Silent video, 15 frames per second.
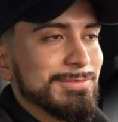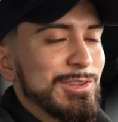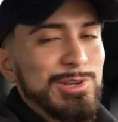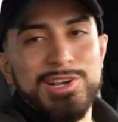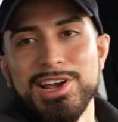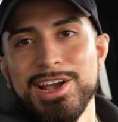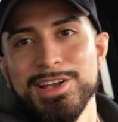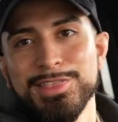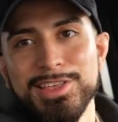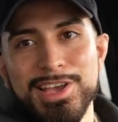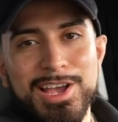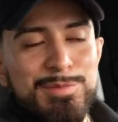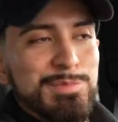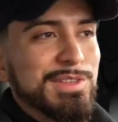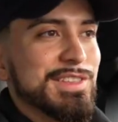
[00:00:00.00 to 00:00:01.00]
Like I had that
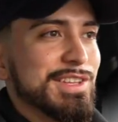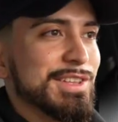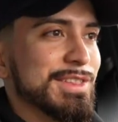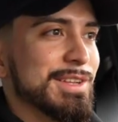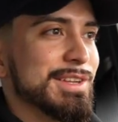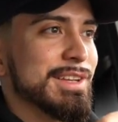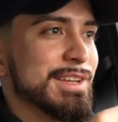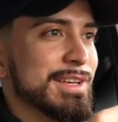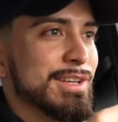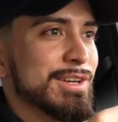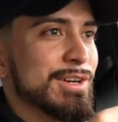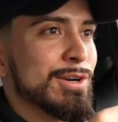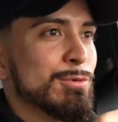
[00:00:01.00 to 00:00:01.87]
happen the other day